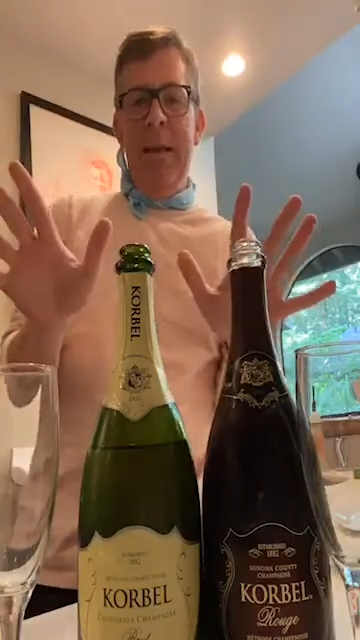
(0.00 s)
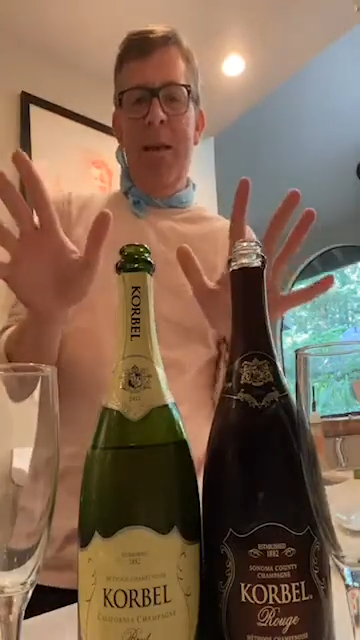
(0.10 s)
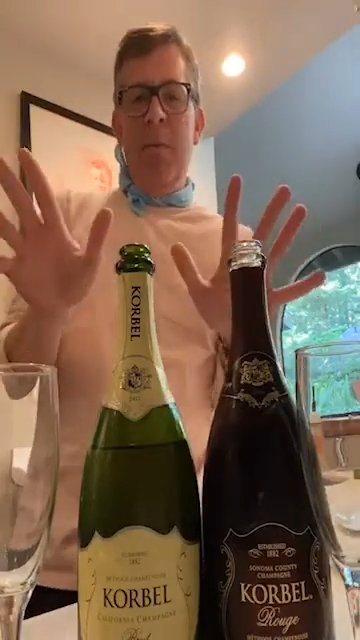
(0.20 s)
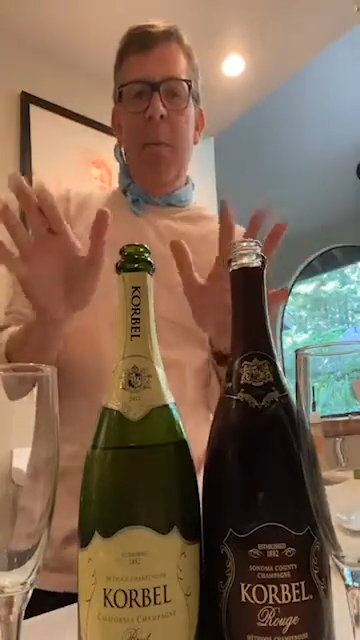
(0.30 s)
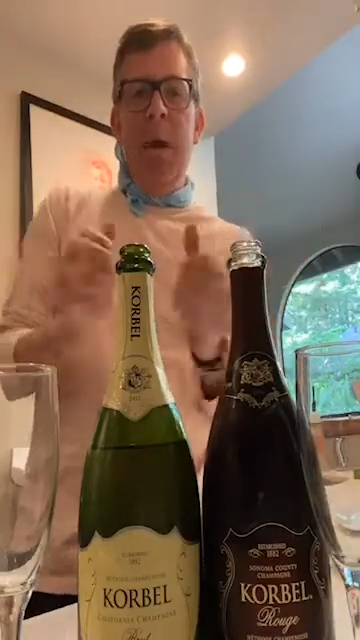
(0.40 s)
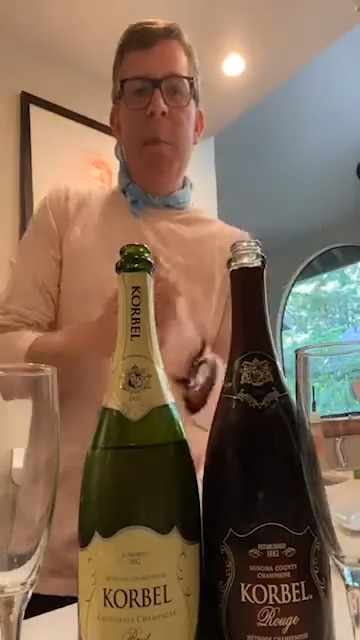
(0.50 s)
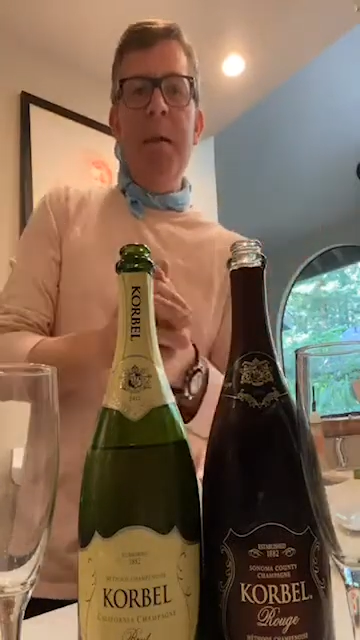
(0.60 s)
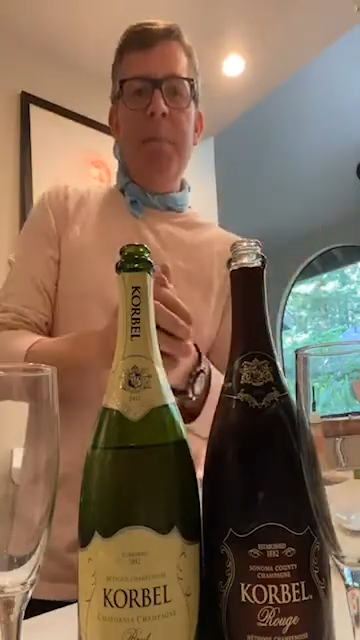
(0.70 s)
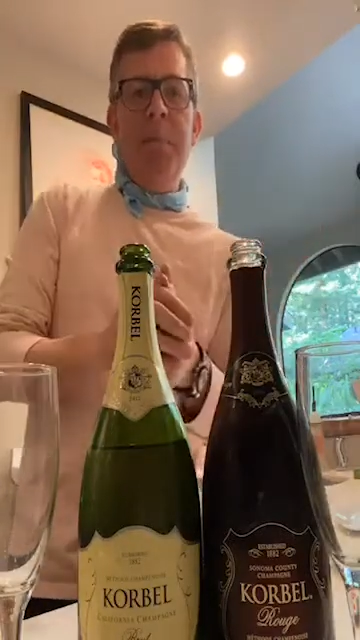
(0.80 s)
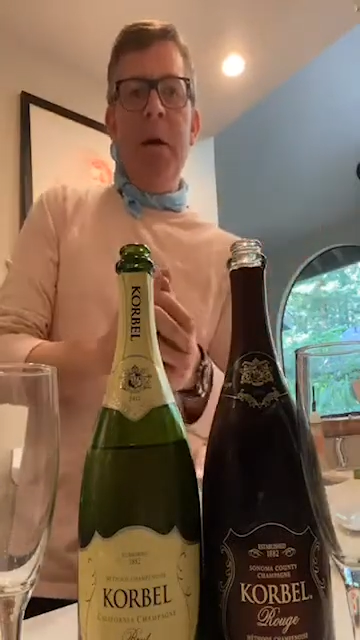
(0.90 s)
When we opened
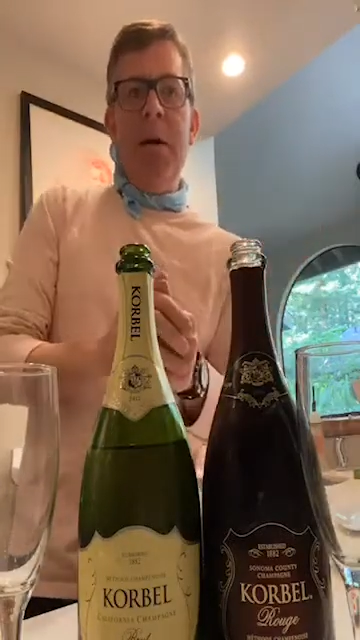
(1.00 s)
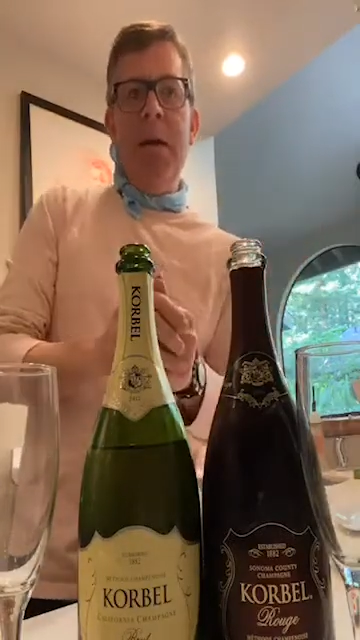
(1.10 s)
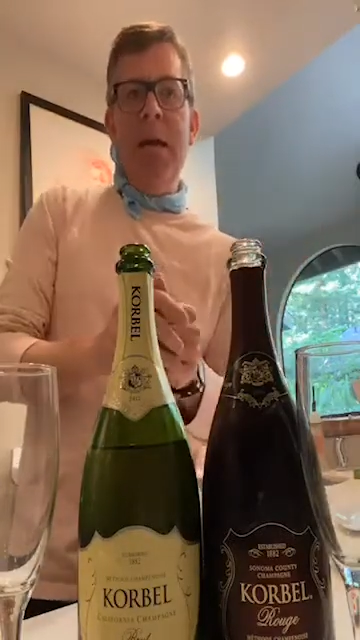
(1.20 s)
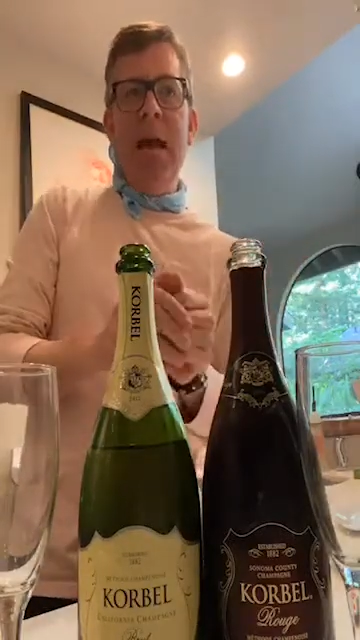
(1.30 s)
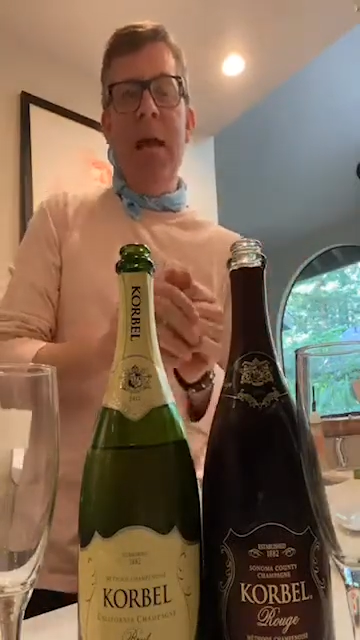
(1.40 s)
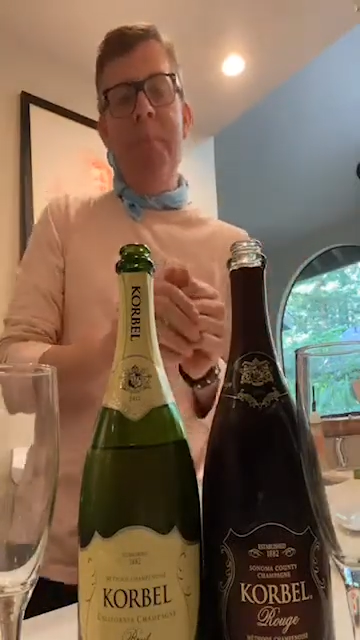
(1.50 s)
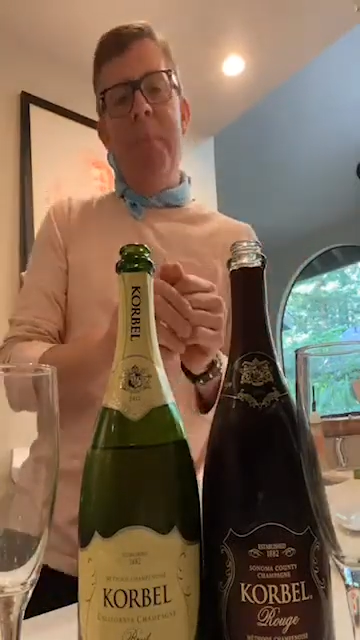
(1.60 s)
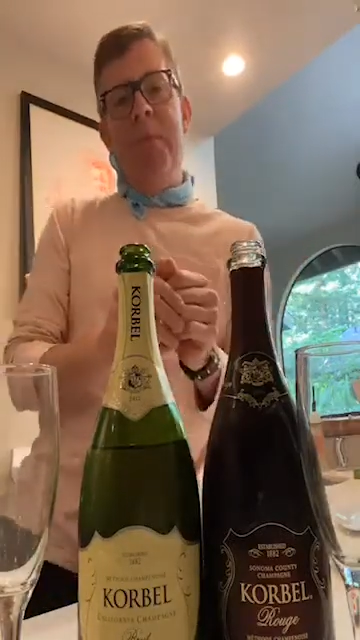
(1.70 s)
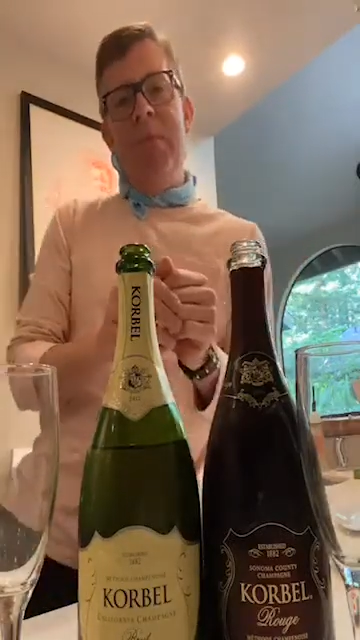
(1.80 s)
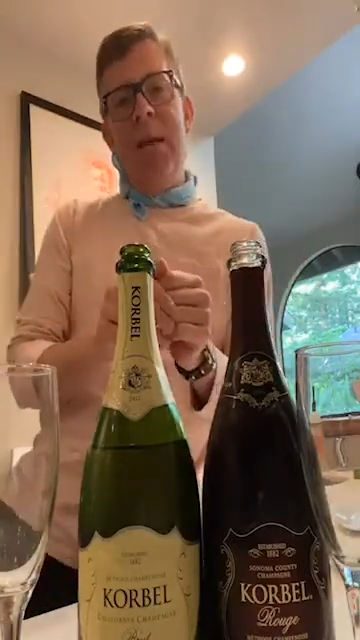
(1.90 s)
up the market, he came
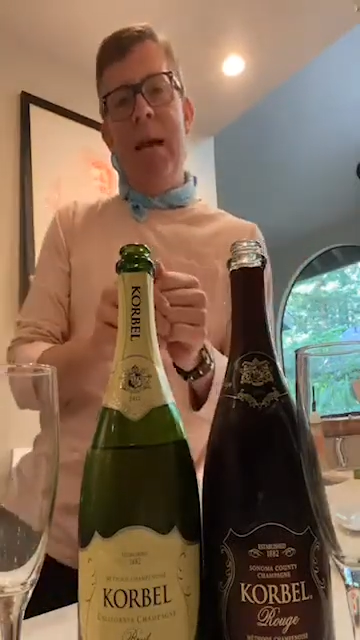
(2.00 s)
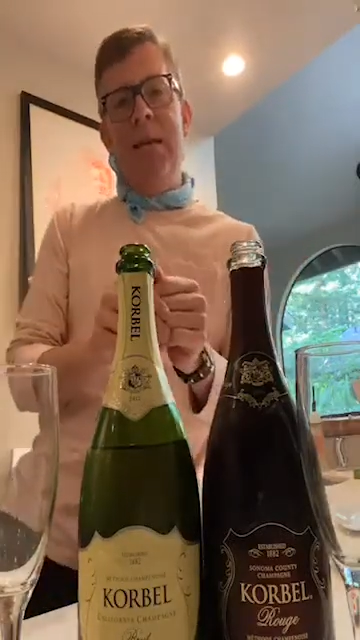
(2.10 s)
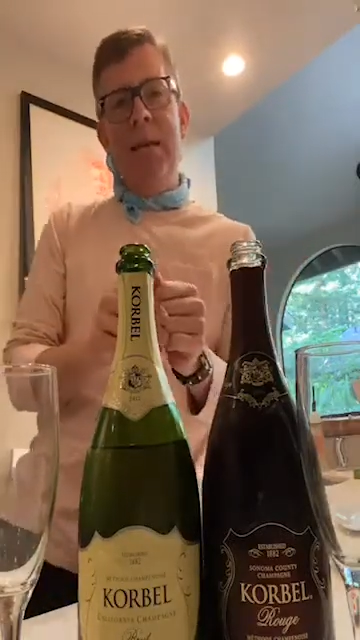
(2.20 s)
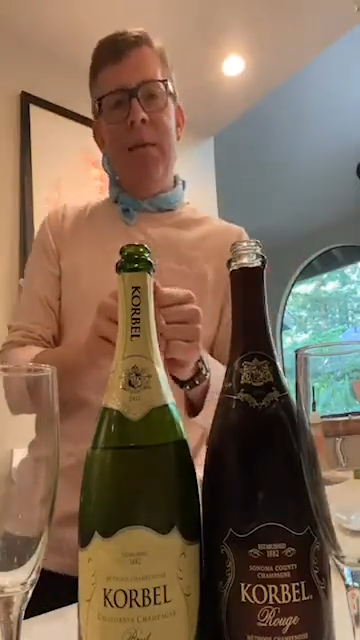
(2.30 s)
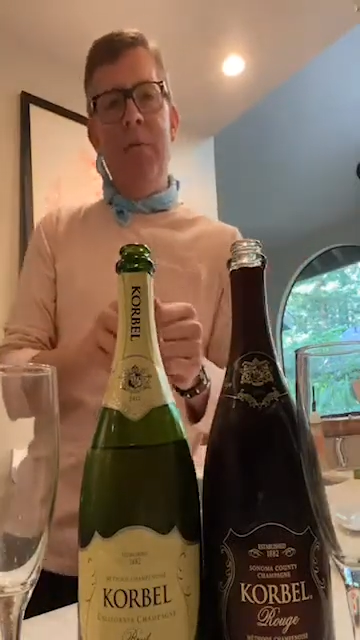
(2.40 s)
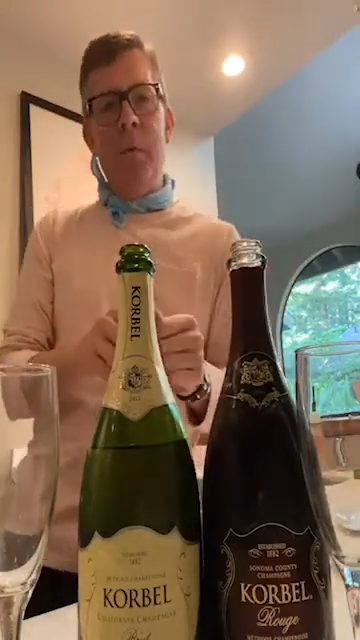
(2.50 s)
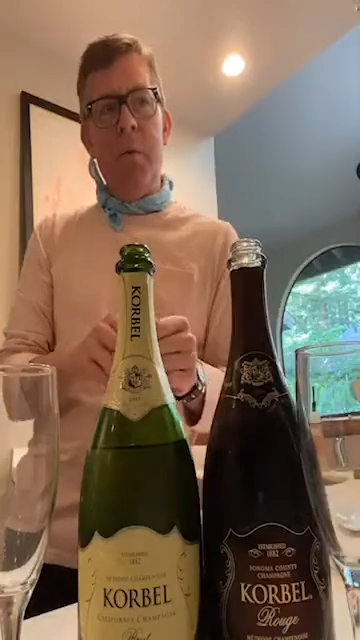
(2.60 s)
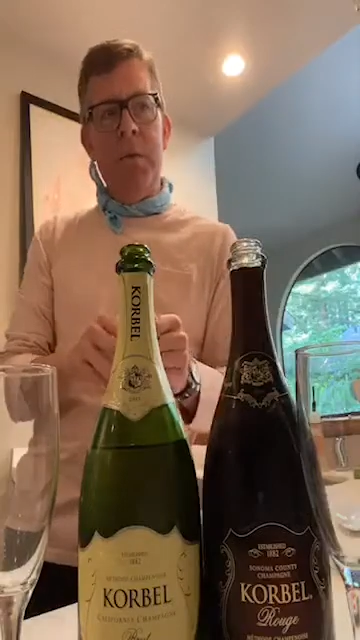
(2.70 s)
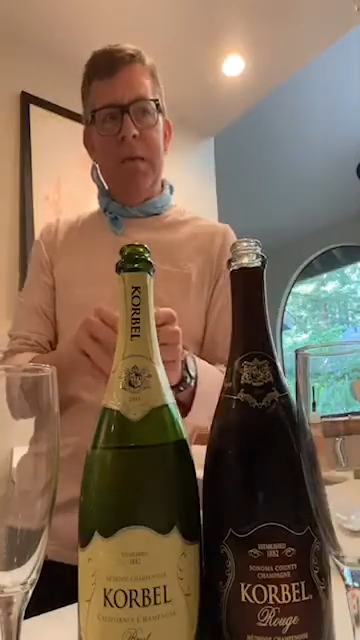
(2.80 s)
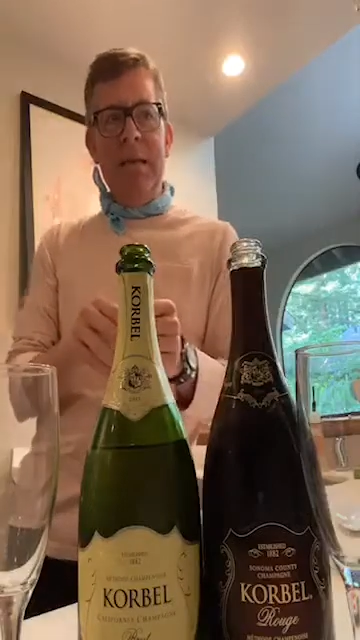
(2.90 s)
up with the idea for
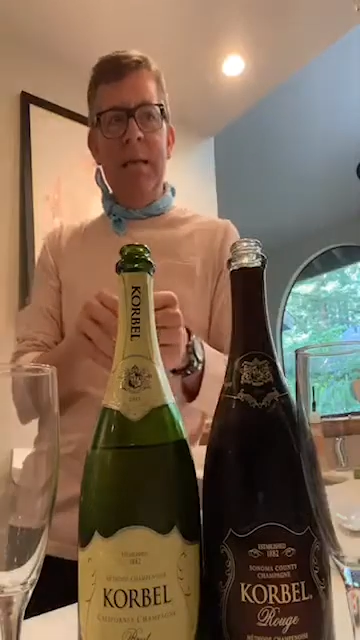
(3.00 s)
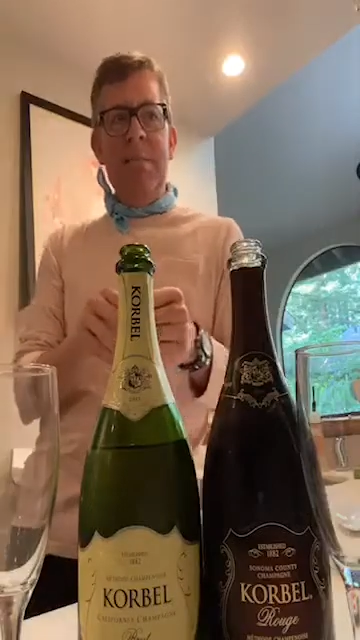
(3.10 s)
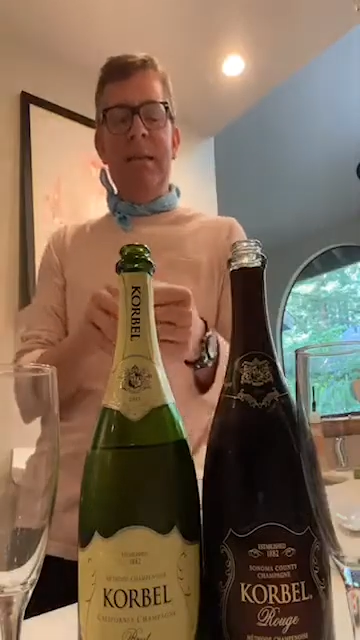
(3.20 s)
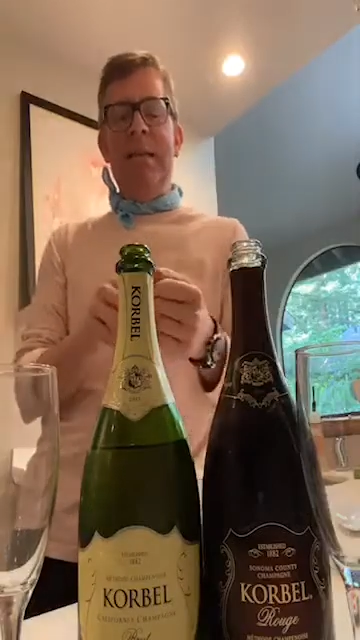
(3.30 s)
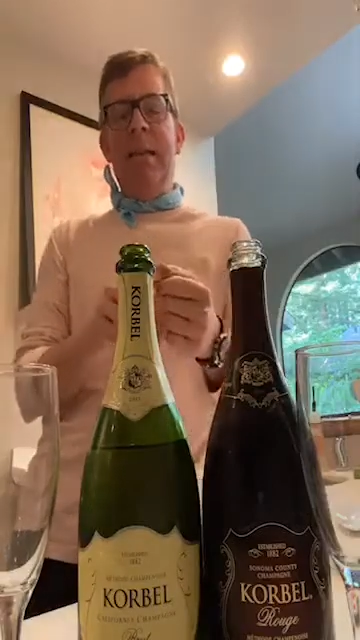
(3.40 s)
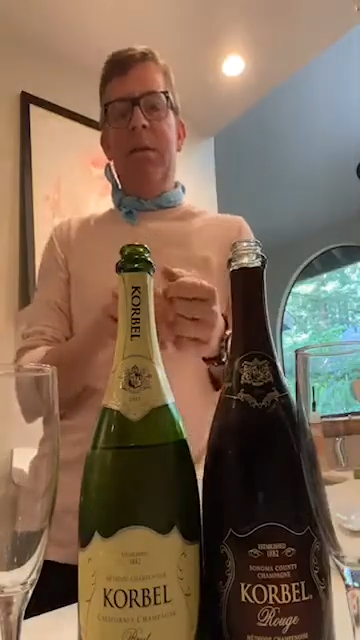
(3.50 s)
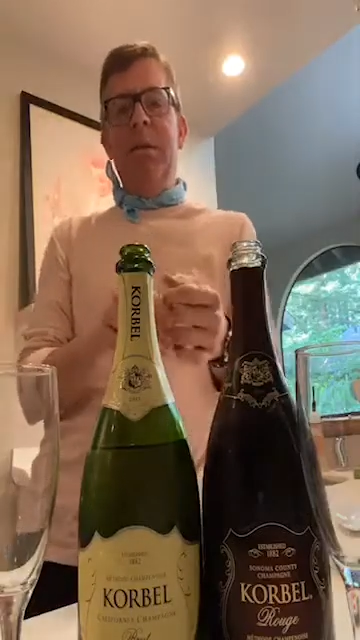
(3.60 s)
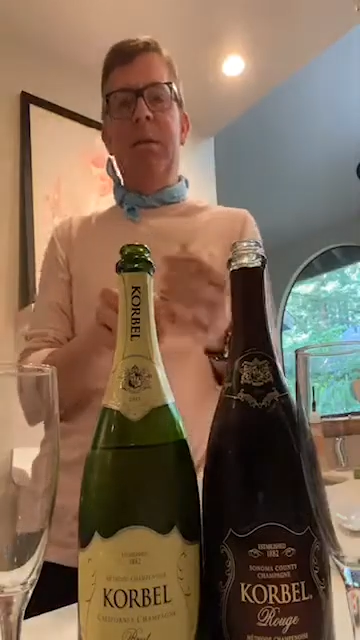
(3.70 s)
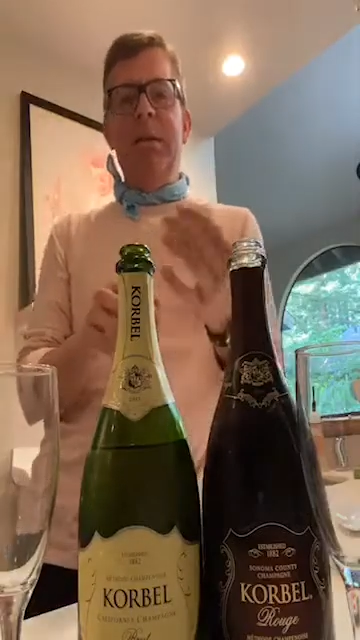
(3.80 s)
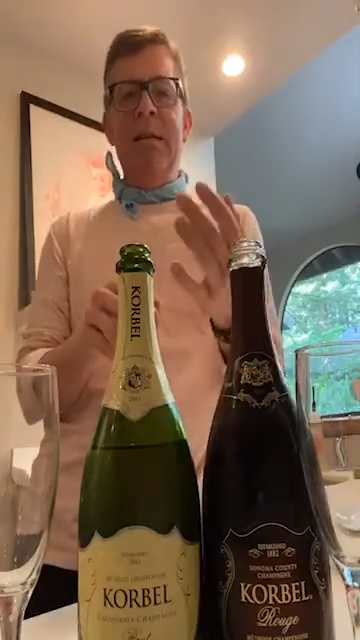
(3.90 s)
the sea biscuit,
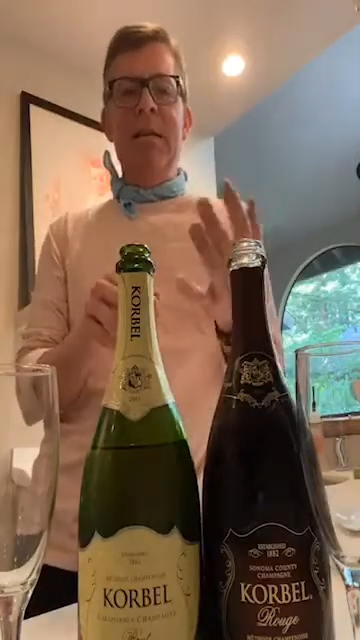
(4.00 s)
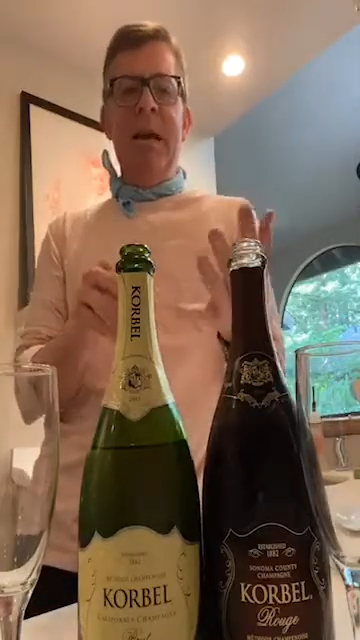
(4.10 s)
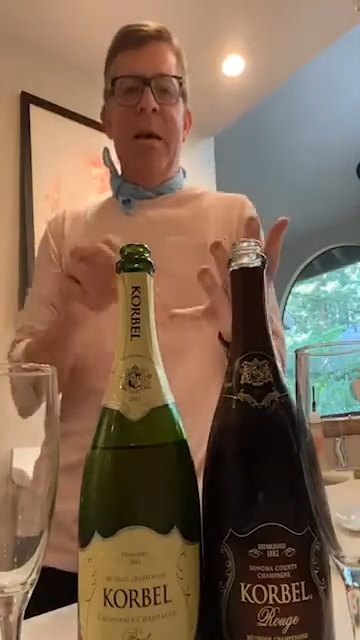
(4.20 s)
which is